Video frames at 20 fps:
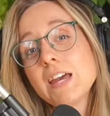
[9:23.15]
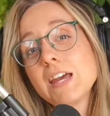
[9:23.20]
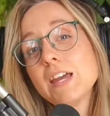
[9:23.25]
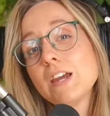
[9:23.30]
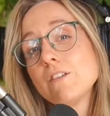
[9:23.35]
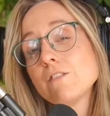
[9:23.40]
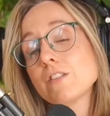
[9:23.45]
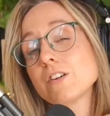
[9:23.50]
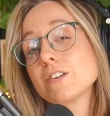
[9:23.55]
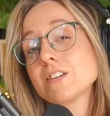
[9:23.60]

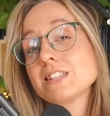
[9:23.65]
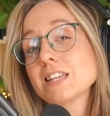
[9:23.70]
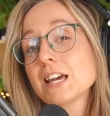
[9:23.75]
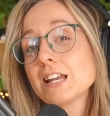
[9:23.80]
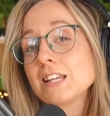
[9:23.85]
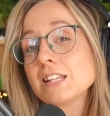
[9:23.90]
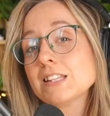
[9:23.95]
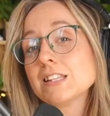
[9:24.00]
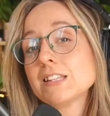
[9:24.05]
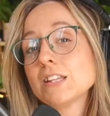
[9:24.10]
If there is
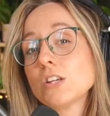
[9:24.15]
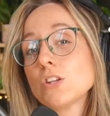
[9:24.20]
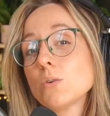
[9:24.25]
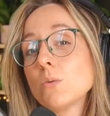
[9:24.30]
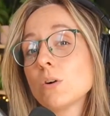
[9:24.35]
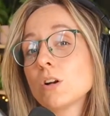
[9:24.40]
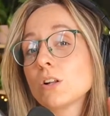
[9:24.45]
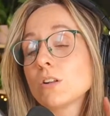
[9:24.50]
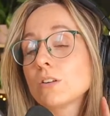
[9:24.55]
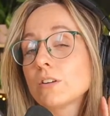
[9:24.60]
anything that you
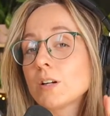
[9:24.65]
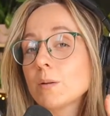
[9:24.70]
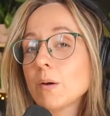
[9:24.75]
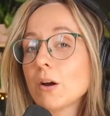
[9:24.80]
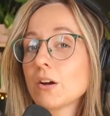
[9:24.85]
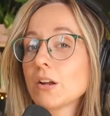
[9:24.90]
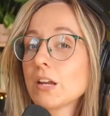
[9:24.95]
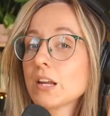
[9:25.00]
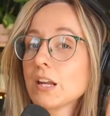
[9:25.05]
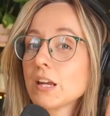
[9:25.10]
want to learn
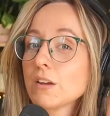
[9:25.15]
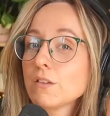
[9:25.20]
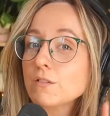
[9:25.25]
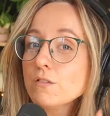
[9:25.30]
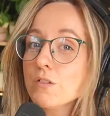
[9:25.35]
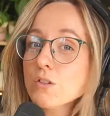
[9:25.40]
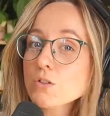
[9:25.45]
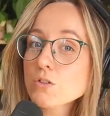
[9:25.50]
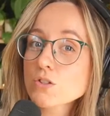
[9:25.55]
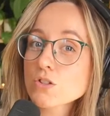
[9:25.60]
about in a
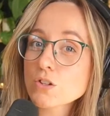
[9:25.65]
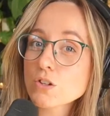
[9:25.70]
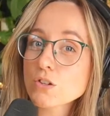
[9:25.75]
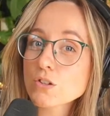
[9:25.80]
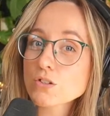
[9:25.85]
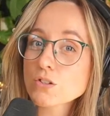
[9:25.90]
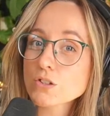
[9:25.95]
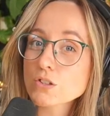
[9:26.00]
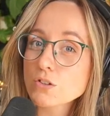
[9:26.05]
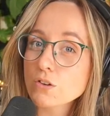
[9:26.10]
future
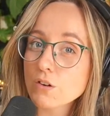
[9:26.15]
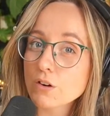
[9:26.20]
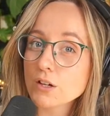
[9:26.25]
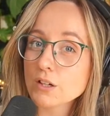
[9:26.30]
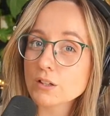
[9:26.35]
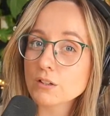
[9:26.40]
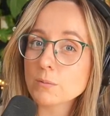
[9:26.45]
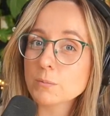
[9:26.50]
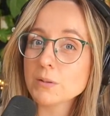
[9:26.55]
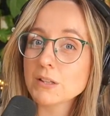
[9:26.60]

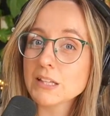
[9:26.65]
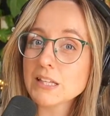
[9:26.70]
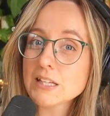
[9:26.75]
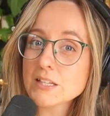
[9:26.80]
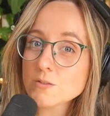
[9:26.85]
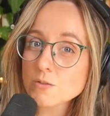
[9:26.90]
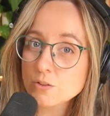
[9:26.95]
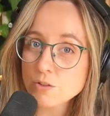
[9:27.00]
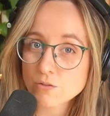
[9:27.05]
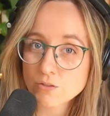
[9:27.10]
tutorial,
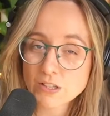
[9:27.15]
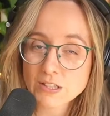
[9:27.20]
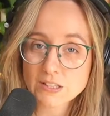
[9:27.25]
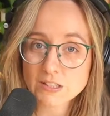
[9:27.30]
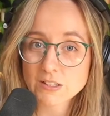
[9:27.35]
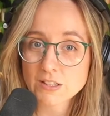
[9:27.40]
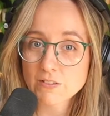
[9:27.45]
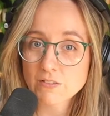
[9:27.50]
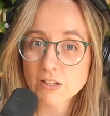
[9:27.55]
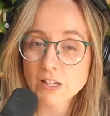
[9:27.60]
please feel free to
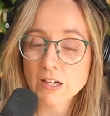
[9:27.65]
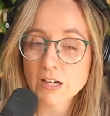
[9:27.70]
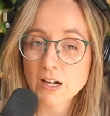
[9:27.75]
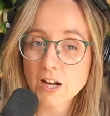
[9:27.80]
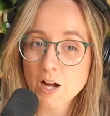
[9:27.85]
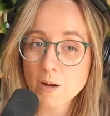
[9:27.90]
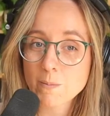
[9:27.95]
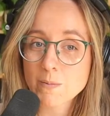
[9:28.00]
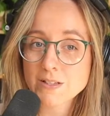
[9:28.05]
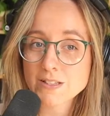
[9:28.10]
leave it in a
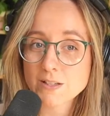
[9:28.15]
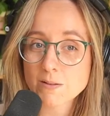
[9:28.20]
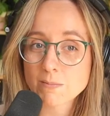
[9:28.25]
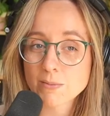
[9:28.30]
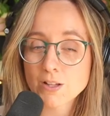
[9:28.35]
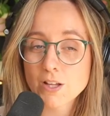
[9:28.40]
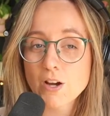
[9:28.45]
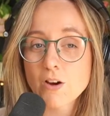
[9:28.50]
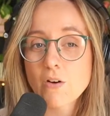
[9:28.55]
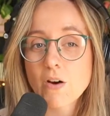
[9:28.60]
comment down
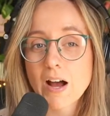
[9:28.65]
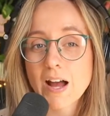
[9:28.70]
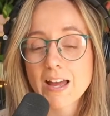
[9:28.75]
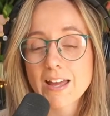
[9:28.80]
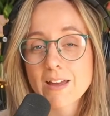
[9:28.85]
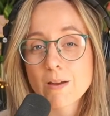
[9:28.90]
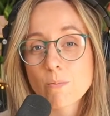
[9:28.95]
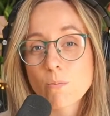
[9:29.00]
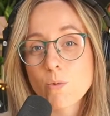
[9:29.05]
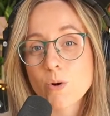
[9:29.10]
below. I
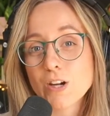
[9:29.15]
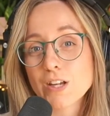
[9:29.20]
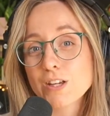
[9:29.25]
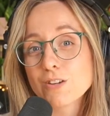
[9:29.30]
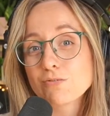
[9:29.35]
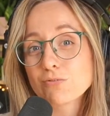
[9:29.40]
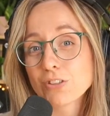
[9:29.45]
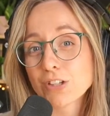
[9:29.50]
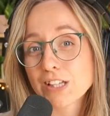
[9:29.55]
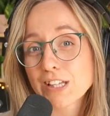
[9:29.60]
am
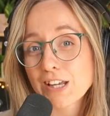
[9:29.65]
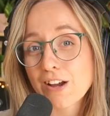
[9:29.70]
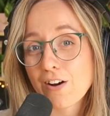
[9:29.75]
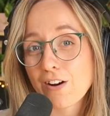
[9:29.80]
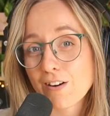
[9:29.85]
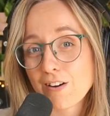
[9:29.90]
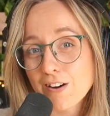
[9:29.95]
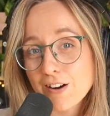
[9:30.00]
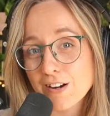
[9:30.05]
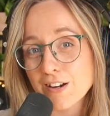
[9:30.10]
working really
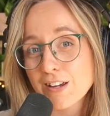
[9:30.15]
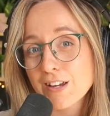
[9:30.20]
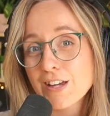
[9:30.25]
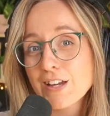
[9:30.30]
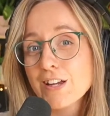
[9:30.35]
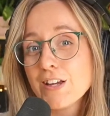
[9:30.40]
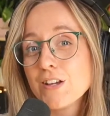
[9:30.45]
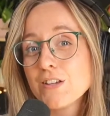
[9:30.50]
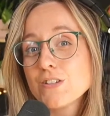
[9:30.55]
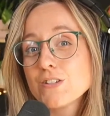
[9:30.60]
hard
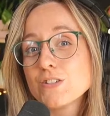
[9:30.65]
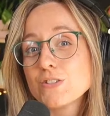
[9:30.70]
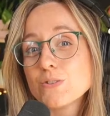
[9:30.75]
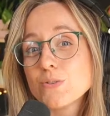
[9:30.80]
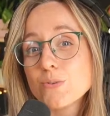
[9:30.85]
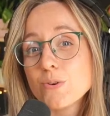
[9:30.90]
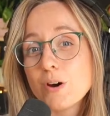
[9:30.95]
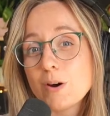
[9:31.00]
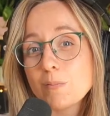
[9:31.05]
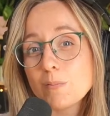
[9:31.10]
to
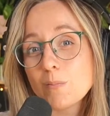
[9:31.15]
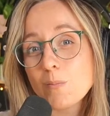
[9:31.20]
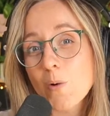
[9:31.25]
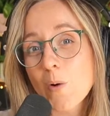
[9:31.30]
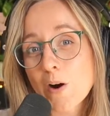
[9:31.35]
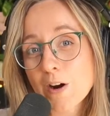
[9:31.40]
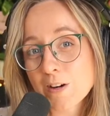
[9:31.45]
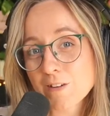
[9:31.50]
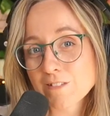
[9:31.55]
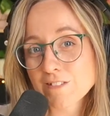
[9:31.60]
do
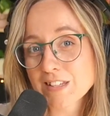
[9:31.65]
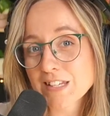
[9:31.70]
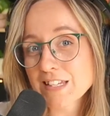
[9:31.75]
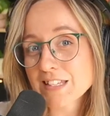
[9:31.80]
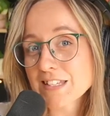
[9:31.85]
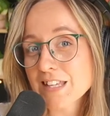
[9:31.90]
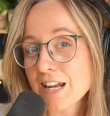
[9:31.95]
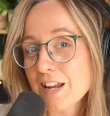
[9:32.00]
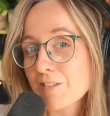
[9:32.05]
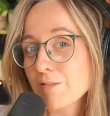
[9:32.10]
more of
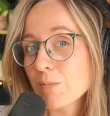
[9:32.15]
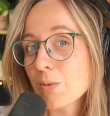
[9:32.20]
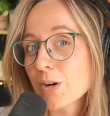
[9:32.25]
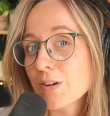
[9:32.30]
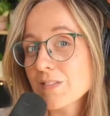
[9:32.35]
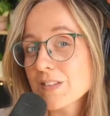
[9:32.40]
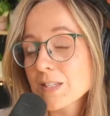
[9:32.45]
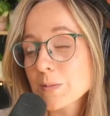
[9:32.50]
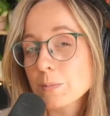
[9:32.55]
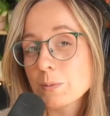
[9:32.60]
these and have more
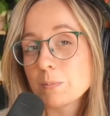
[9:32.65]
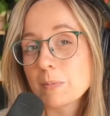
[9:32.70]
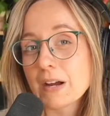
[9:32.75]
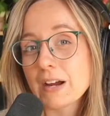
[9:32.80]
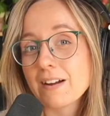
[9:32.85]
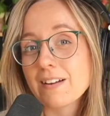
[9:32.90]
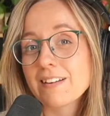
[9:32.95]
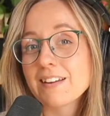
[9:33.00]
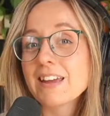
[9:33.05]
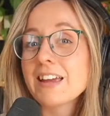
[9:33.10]
of these
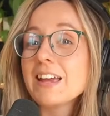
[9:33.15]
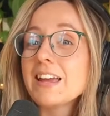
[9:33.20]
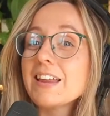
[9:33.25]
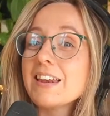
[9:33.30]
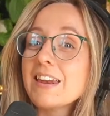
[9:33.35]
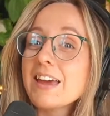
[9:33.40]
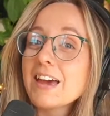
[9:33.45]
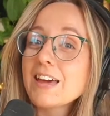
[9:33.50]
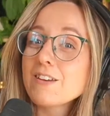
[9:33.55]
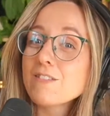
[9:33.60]
prepared
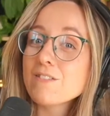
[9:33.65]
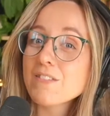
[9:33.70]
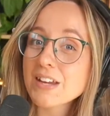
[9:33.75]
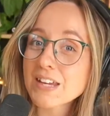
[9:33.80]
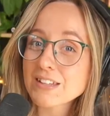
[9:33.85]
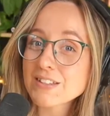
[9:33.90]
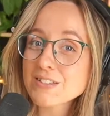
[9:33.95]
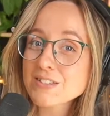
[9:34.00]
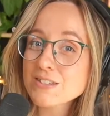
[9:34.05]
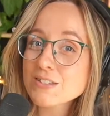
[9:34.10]
in
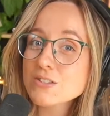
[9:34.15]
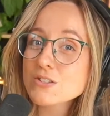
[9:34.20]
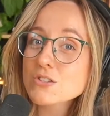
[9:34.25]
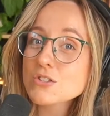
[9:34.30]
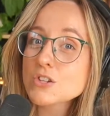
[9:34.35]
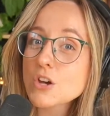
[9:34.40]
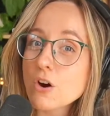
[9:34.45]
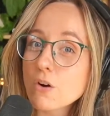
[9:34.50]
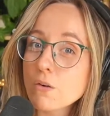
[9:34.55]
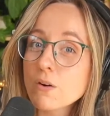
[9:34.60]
advance.
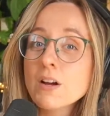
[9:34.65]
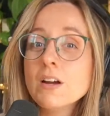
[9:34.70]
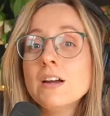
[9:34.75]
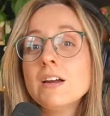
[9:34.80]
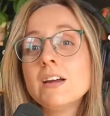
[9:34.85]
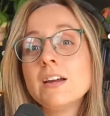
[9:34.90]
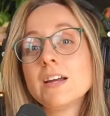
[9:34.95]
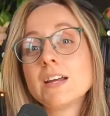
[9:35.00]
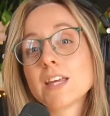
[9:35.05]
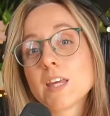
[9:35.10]
So
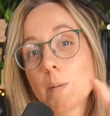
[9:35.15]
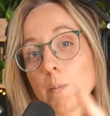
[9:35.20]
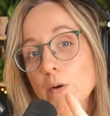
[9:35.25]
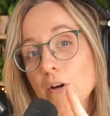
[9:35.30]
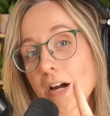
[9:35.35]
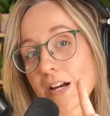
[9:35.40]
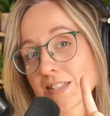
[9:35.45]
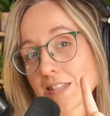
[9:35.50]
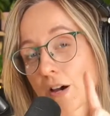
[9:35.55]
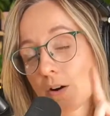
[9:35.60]
keep your
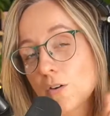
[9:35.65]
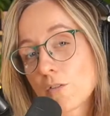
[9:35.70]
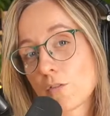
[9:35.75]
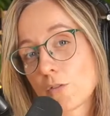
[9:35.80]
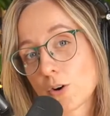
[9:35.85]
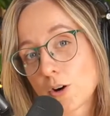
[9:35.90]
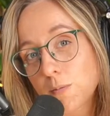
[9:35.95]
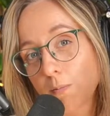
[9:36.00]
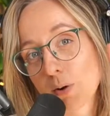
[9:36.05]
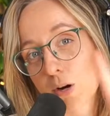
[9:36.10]
eyes out
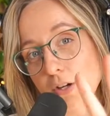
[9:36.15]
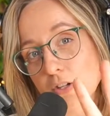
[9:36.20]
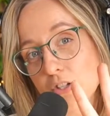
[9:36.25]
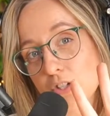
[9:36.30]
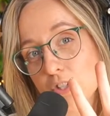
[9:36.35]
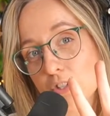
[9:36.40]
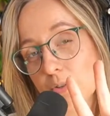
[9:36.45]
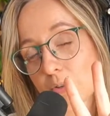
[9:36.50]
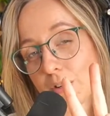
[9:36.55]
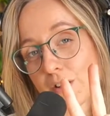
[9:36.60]
for part
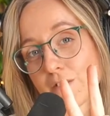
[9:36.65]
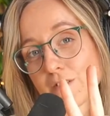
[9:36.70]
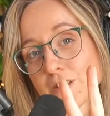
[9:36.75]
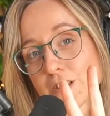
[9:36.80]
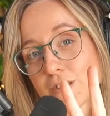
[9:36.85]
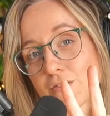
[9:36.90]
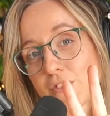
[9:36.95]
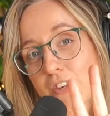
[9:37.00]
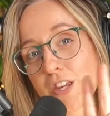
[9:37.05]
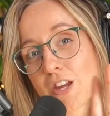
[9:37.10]
2 of
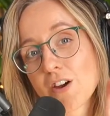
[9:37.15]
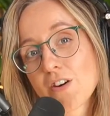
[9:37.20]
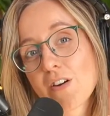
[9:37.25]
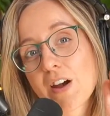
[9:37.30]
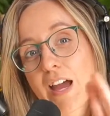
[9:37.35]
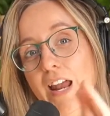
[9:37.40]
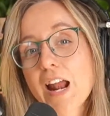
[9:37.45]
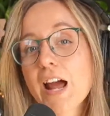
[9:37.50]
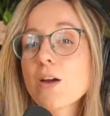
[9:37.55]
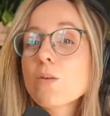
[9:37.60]
this video,
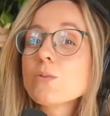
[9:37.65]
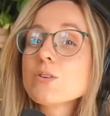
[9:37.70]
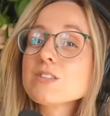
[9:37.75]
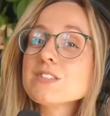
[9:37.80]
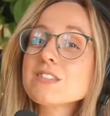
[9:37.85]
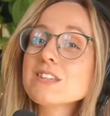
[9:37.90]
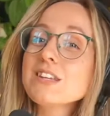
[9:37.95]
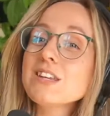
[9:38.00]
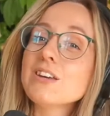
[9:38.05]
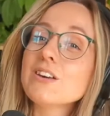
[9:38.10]
and I will
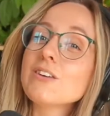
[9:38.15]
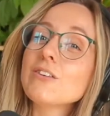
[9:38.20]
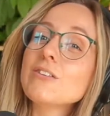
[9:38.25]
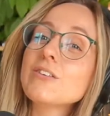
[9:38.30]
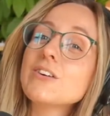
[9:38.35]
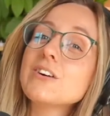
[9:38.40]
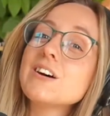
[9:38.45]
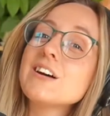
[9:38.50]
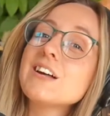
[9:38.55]
see you